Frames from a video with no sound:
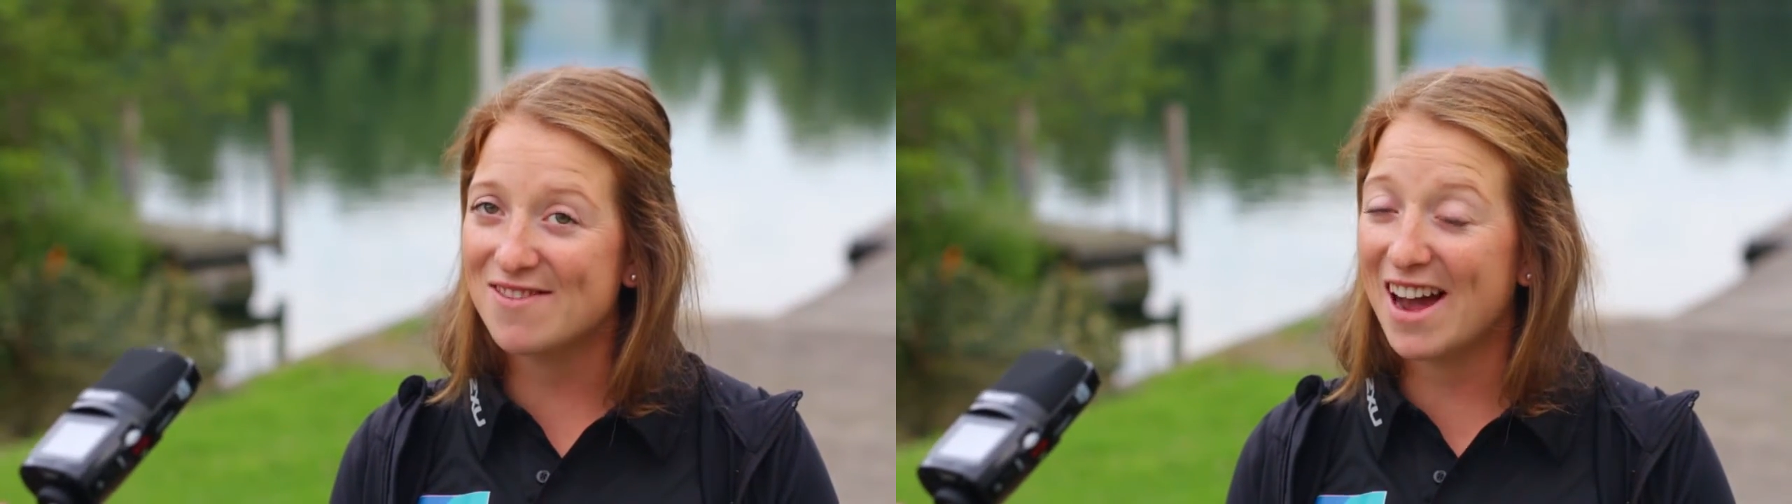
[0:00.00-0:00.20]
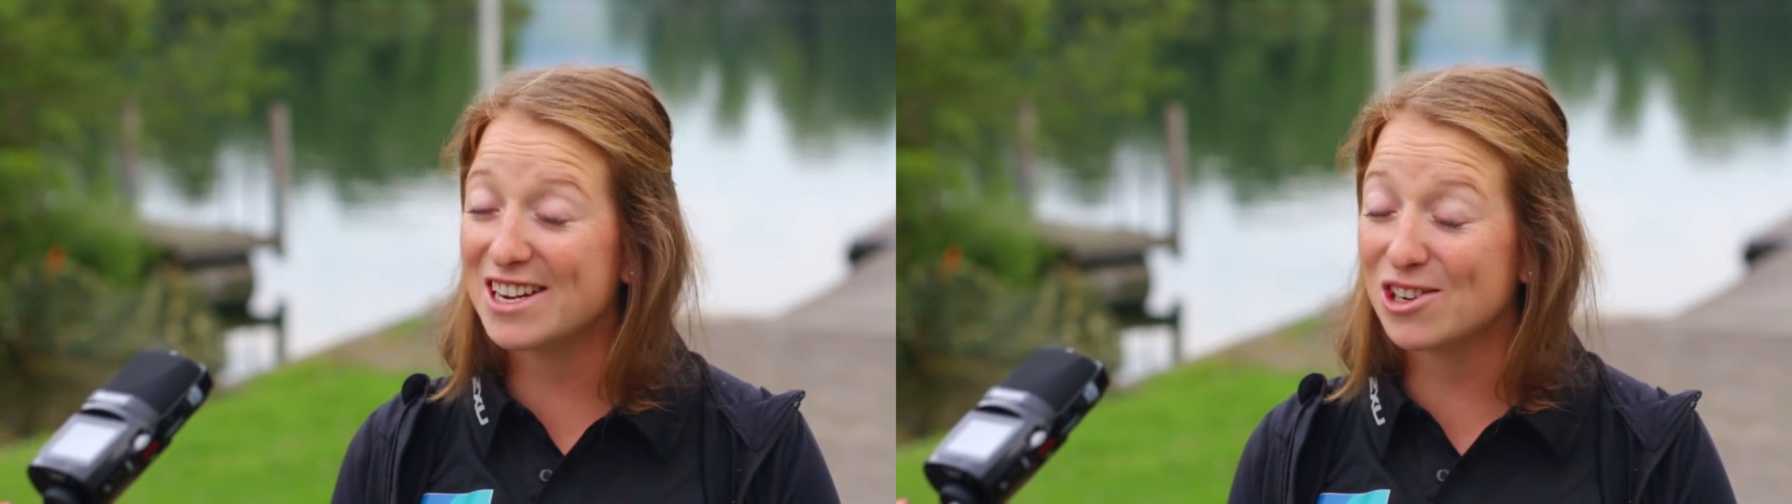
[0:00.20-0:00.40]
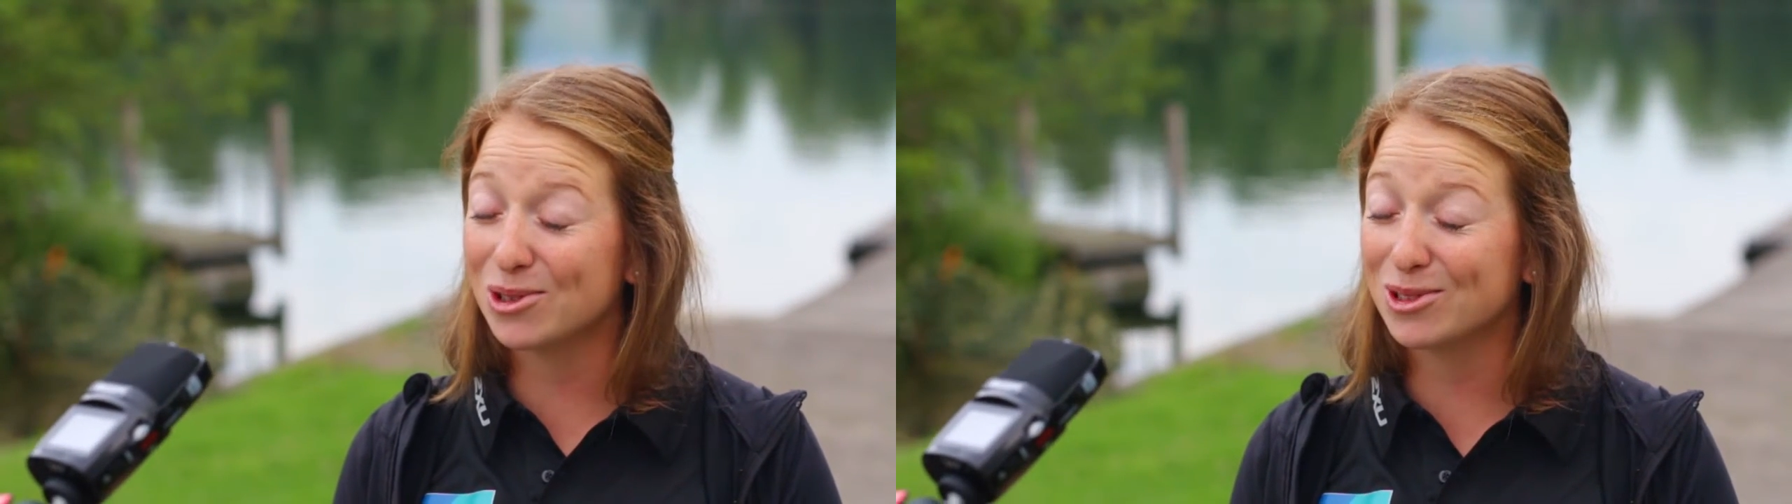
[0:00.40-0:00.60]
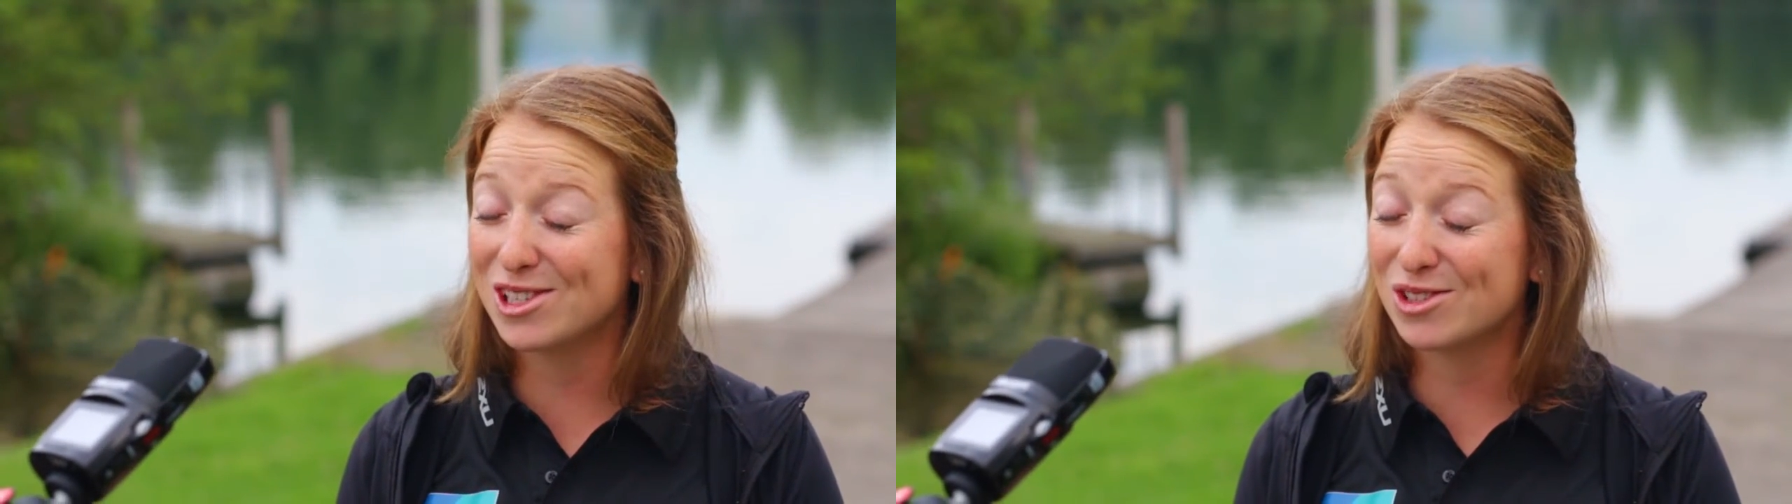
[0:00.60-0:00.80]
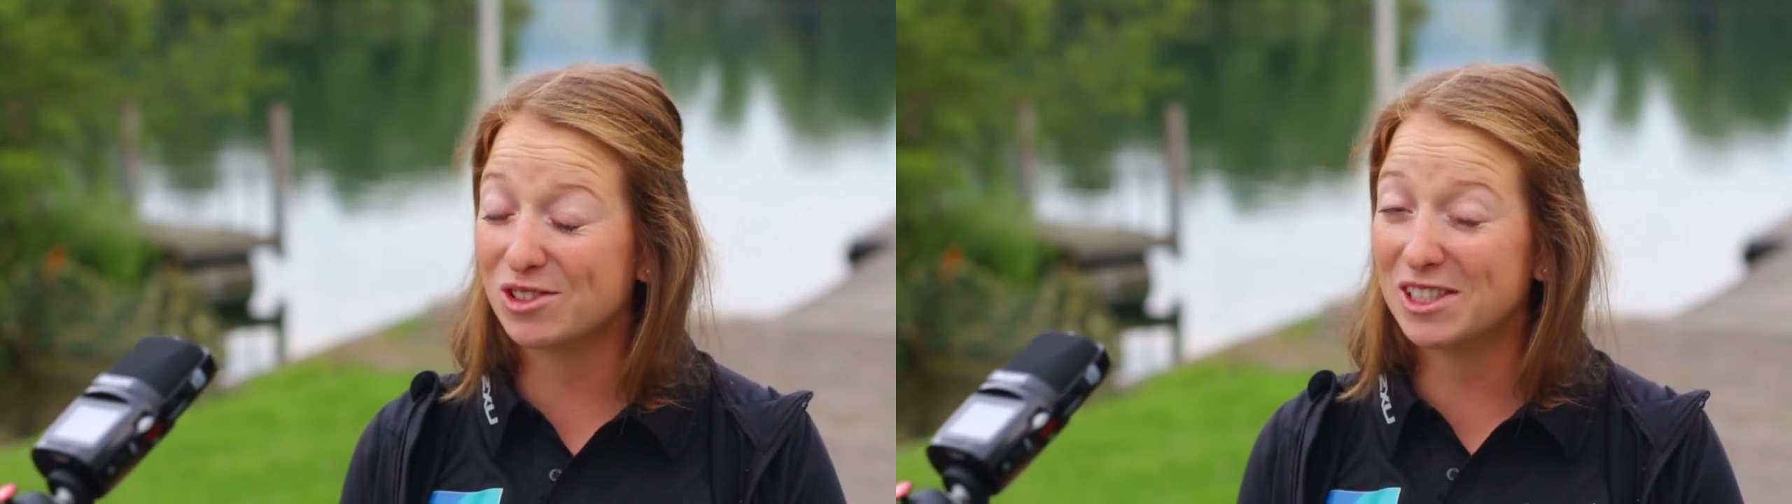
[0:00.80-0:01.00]
8 girls
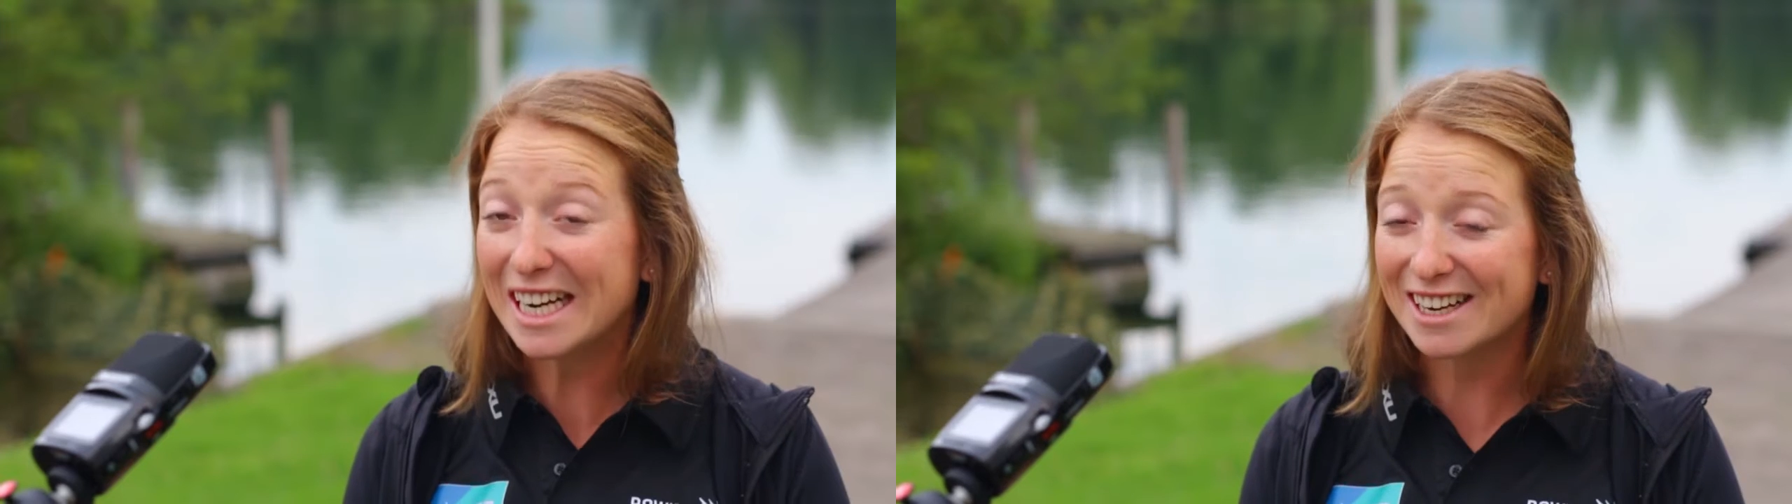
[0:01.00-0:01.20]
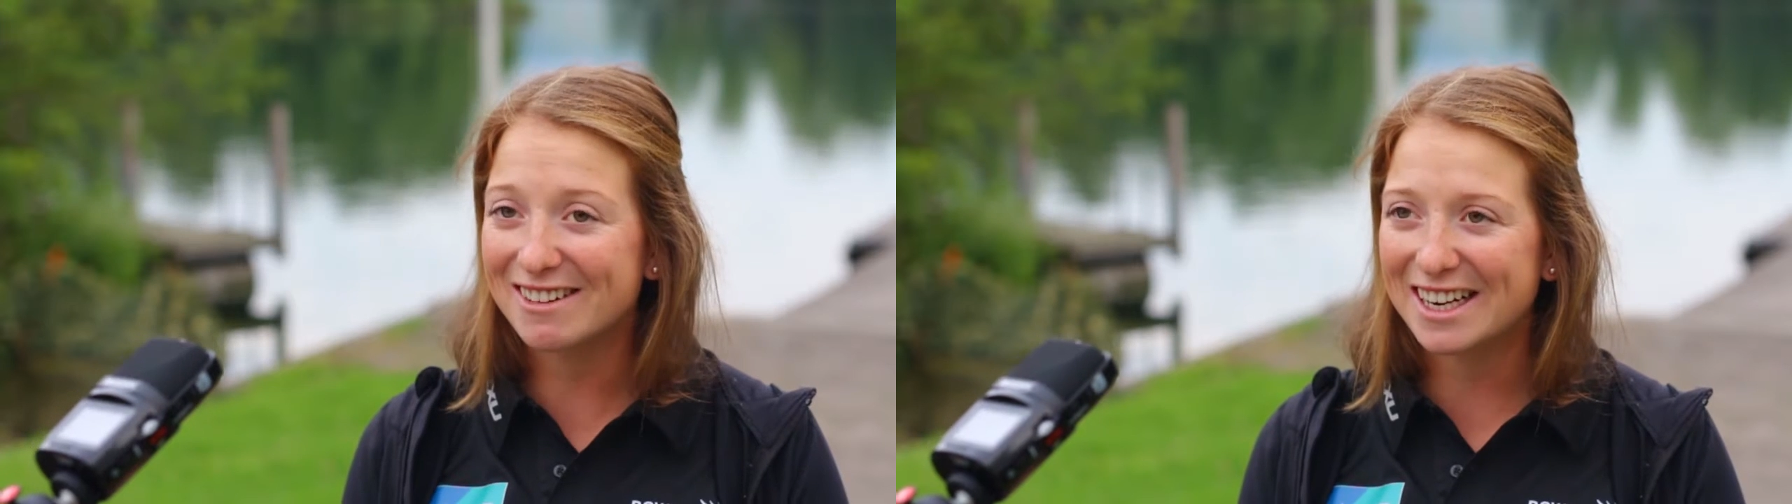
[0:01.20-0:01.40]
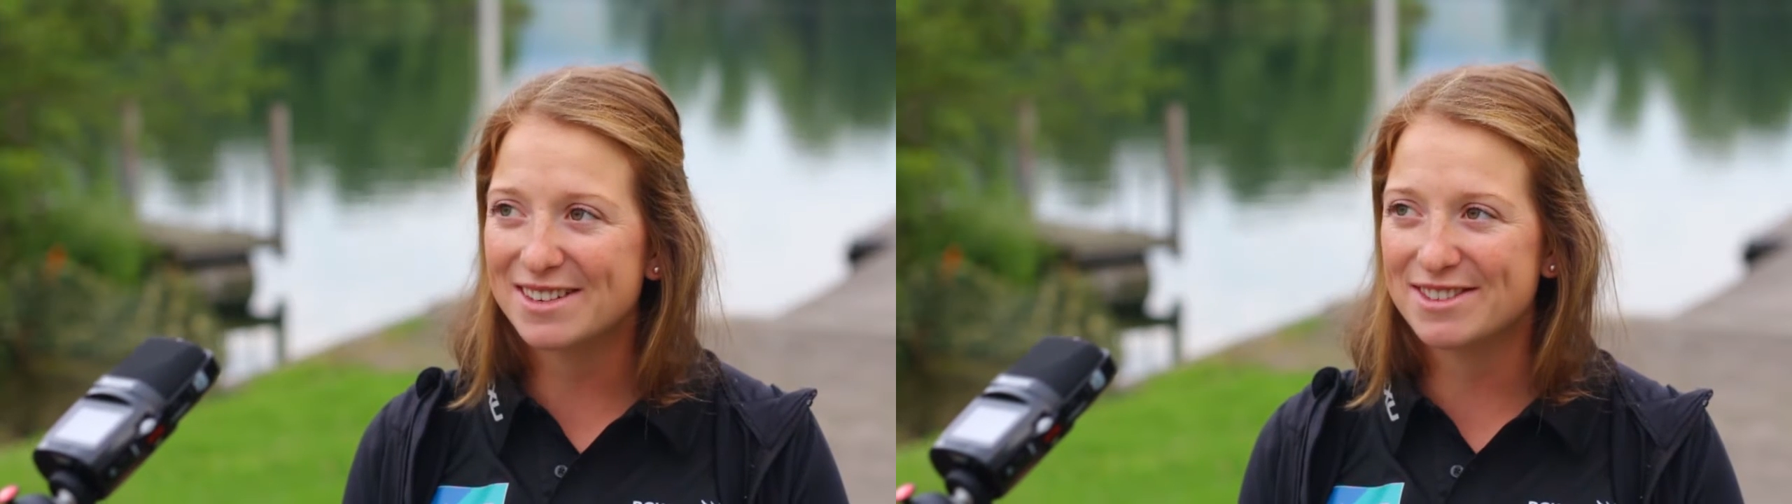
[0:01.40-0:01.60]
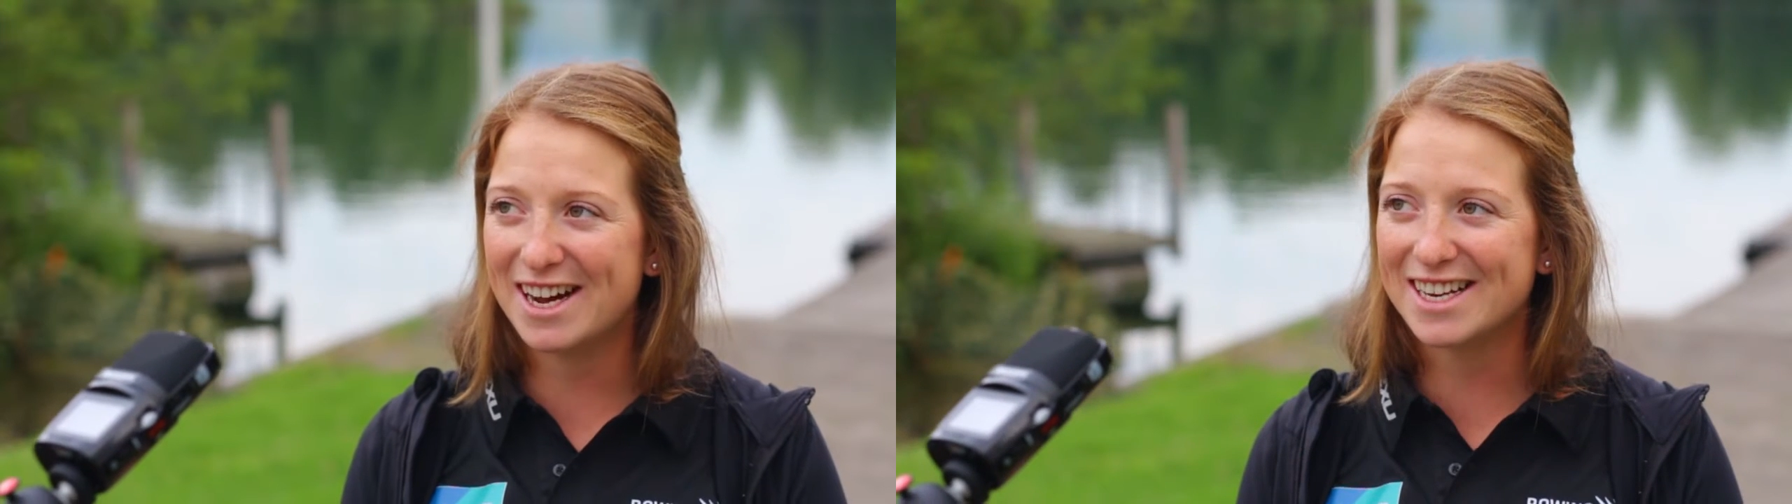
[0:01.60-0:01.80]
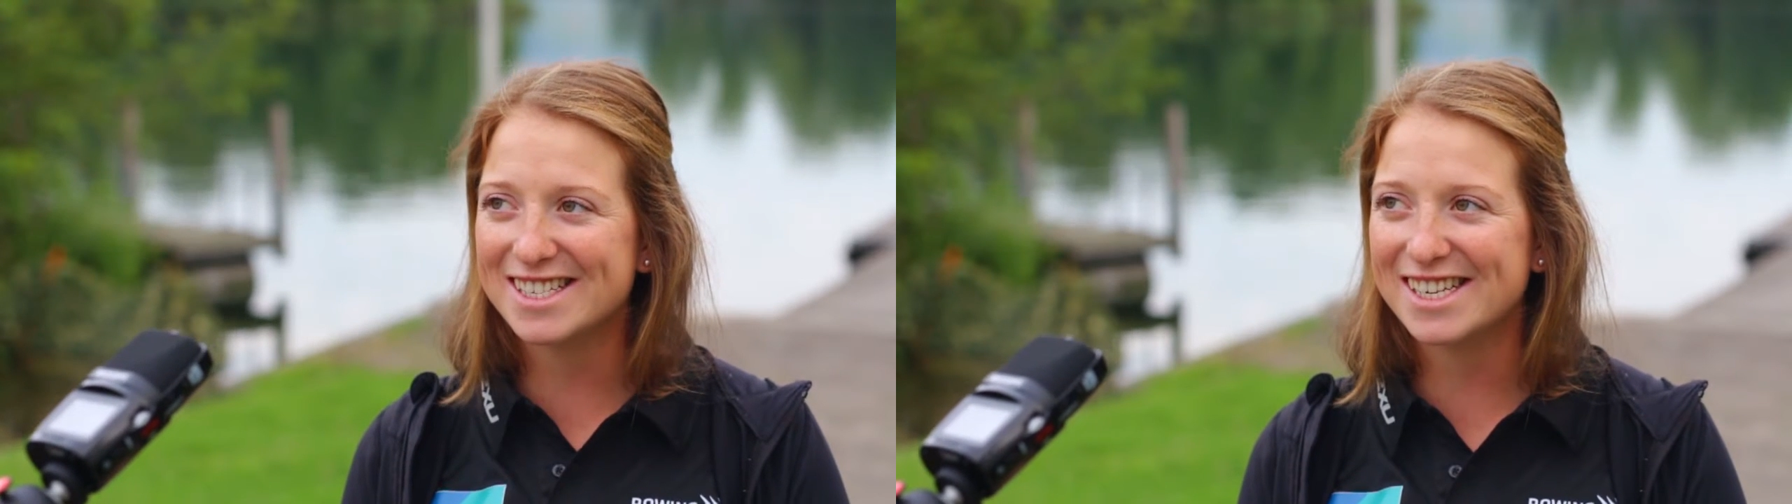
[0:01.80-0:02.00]
is really, really
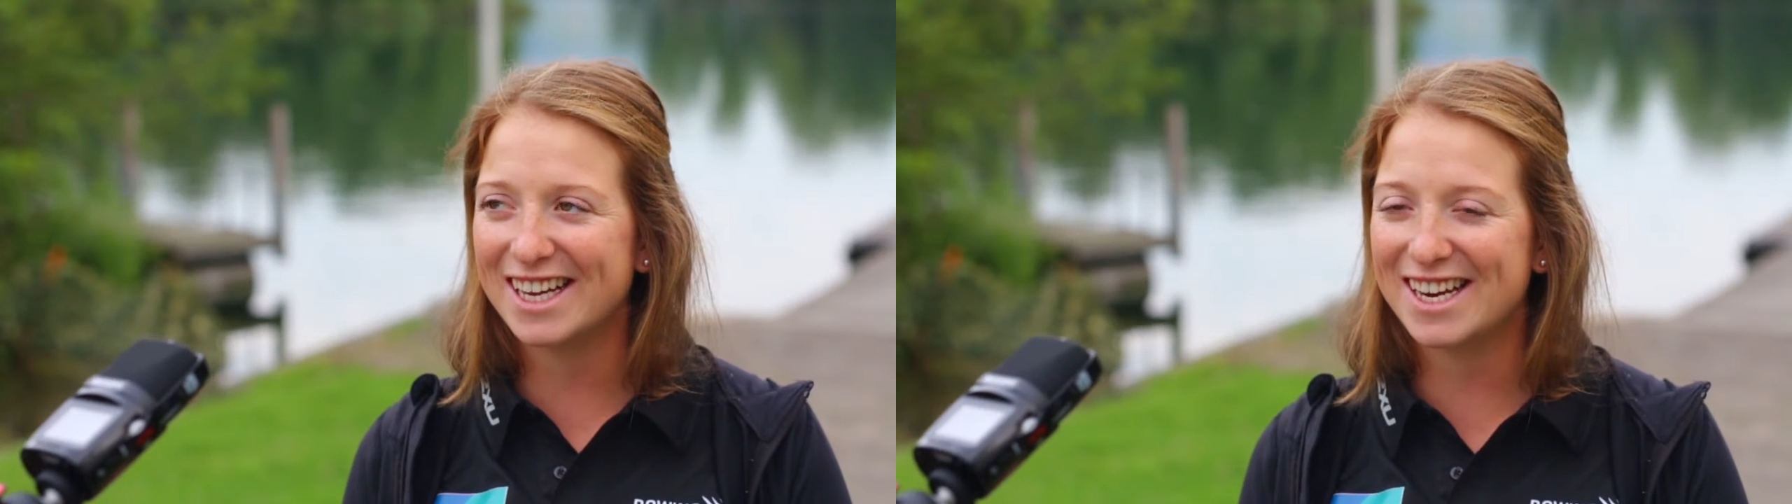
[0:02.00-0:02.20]
fun.